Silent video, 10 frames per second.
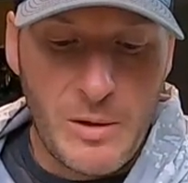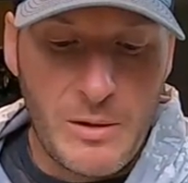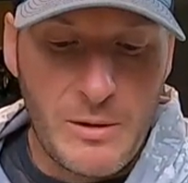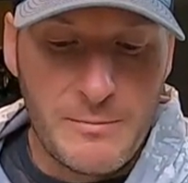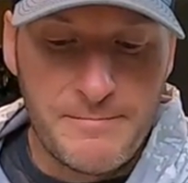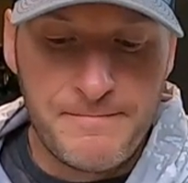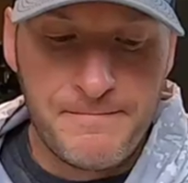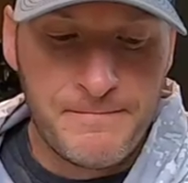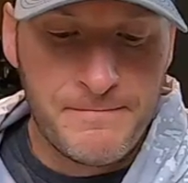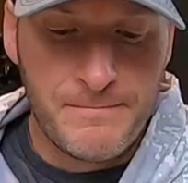
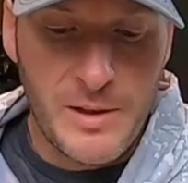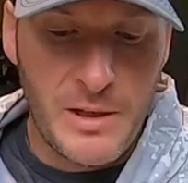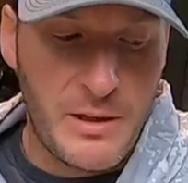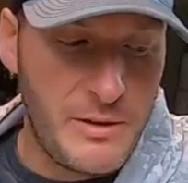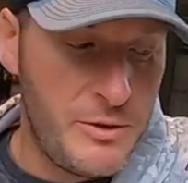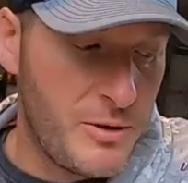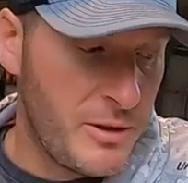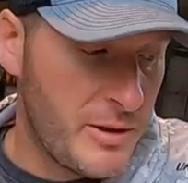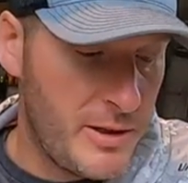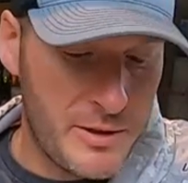And you
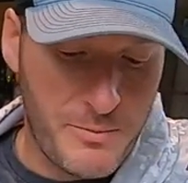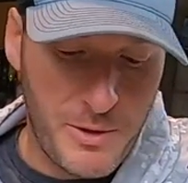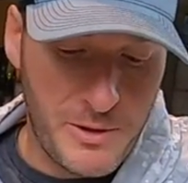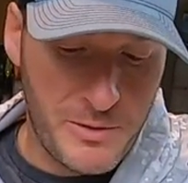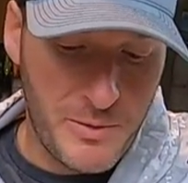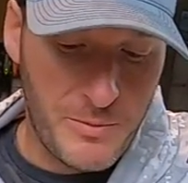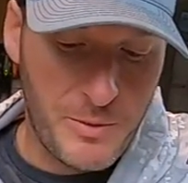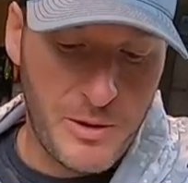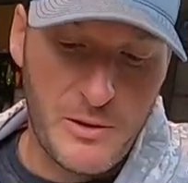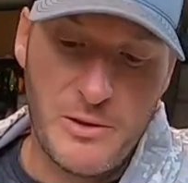can kind of spice them
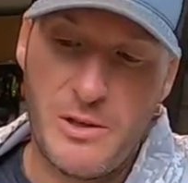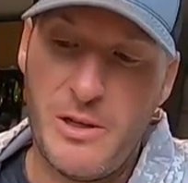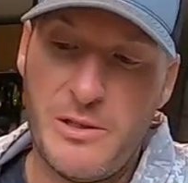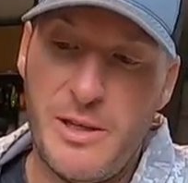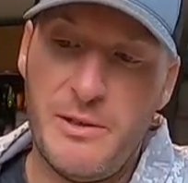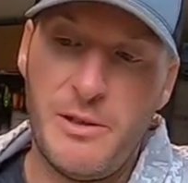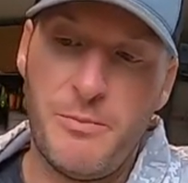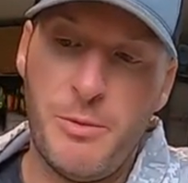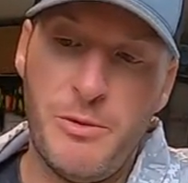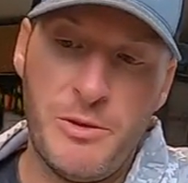up. Like in this case, I
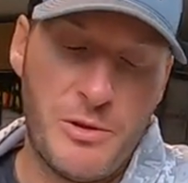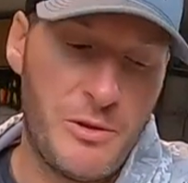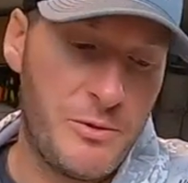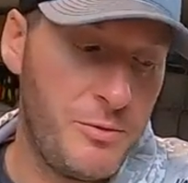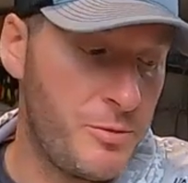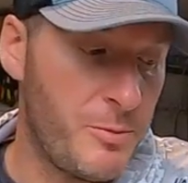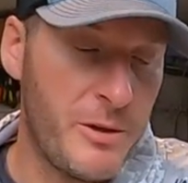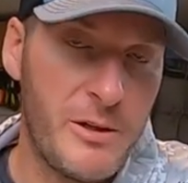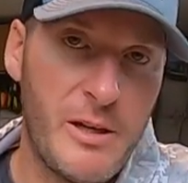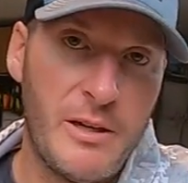like putting a chartreuse
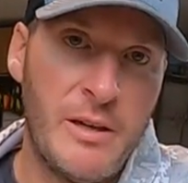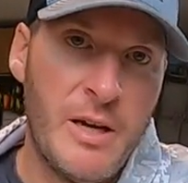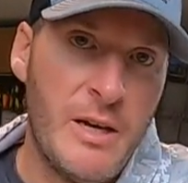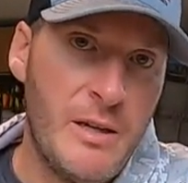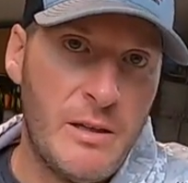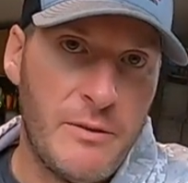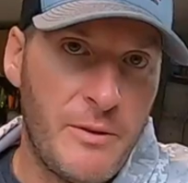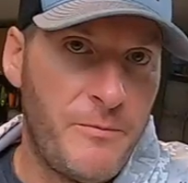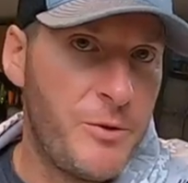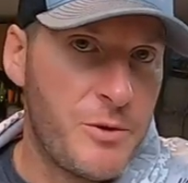blade on if
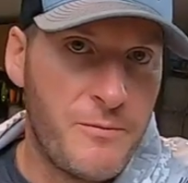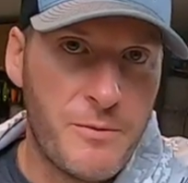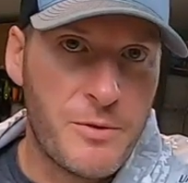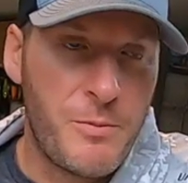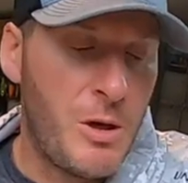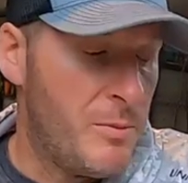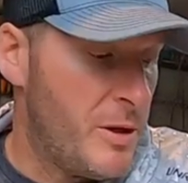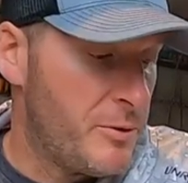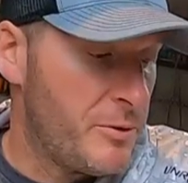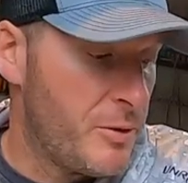I'm fishing for
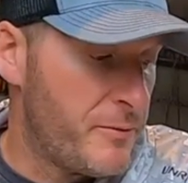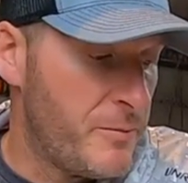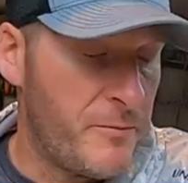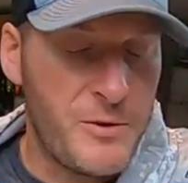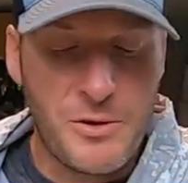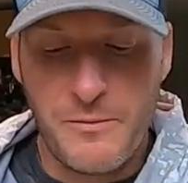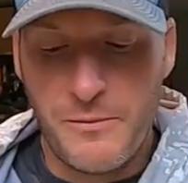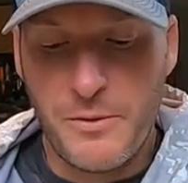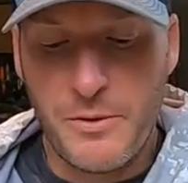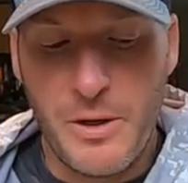smallmouth or if I'm fishing
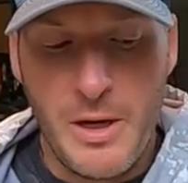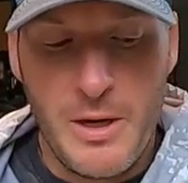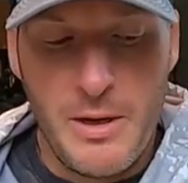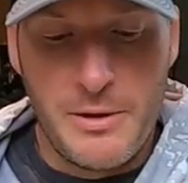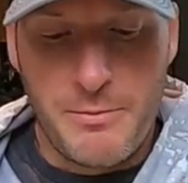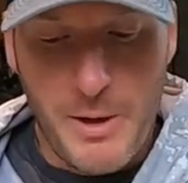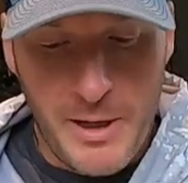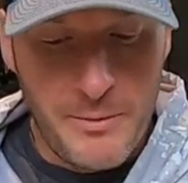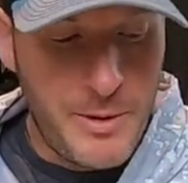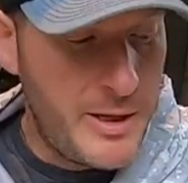for
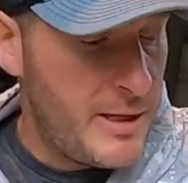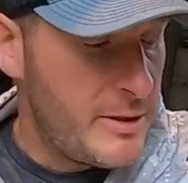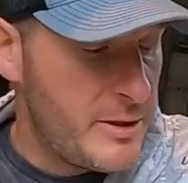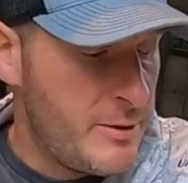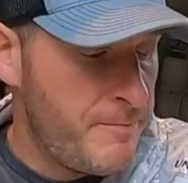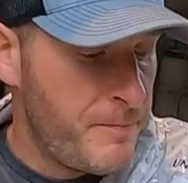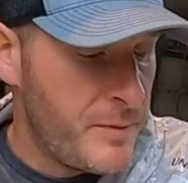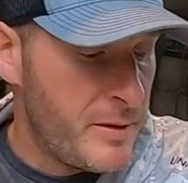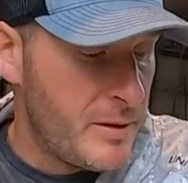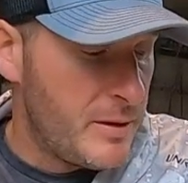spotted bass.
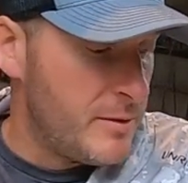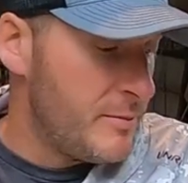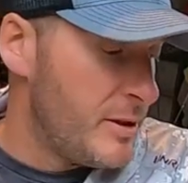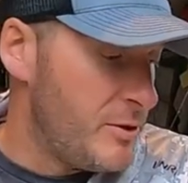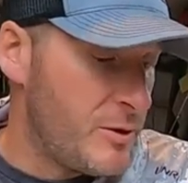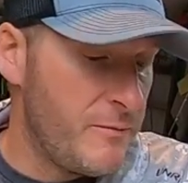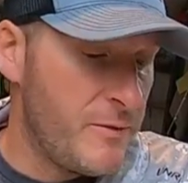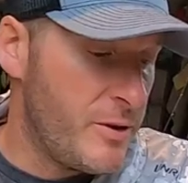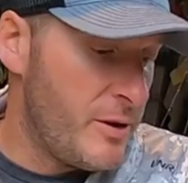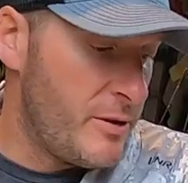And you can
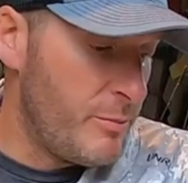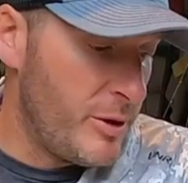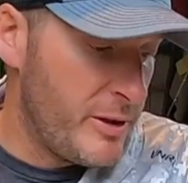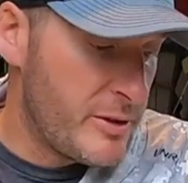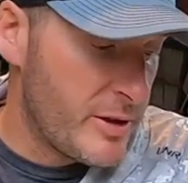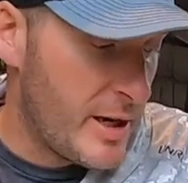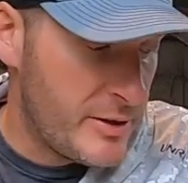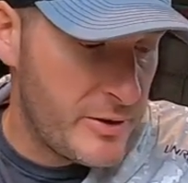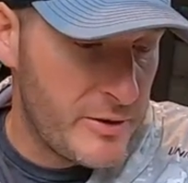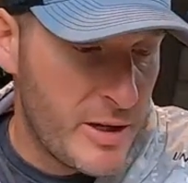vary the blade
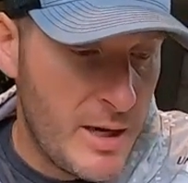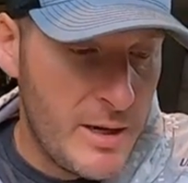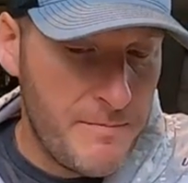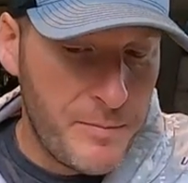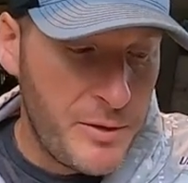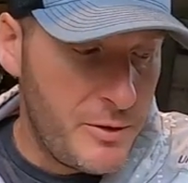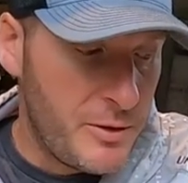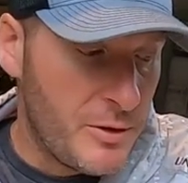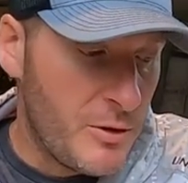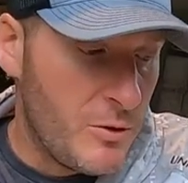sizes. You know,
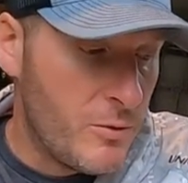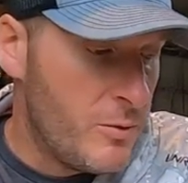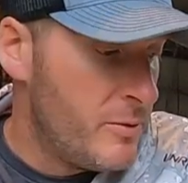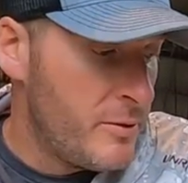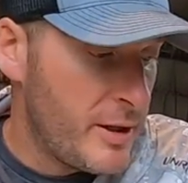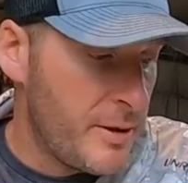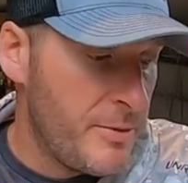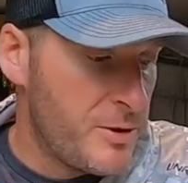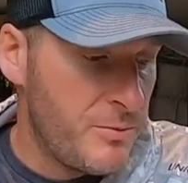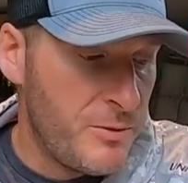you can go, like I
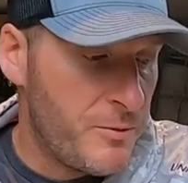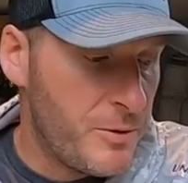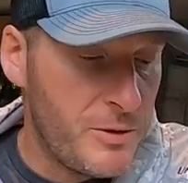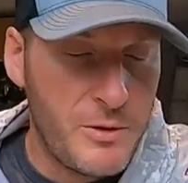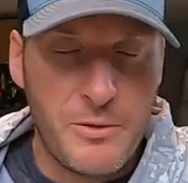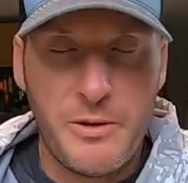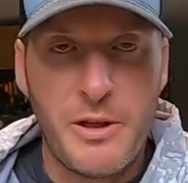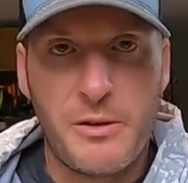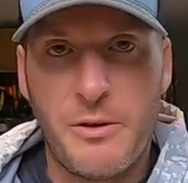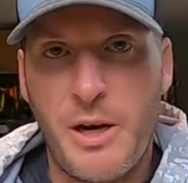mentioned before, you can go to
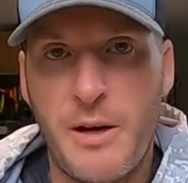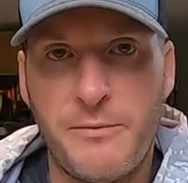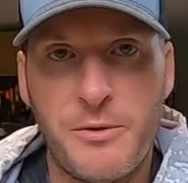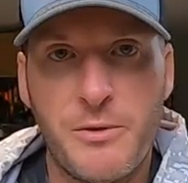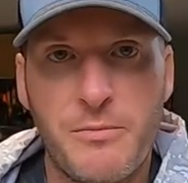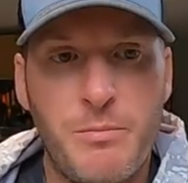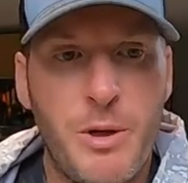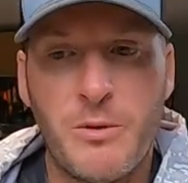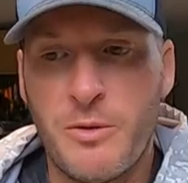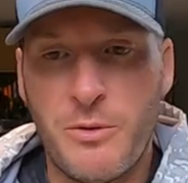Netcraft or
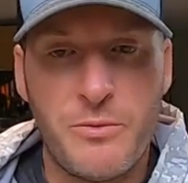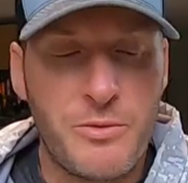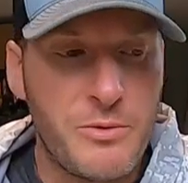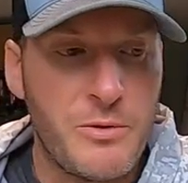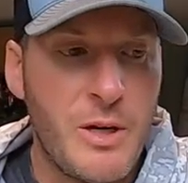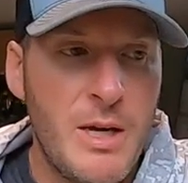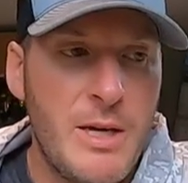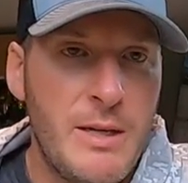Barlow's or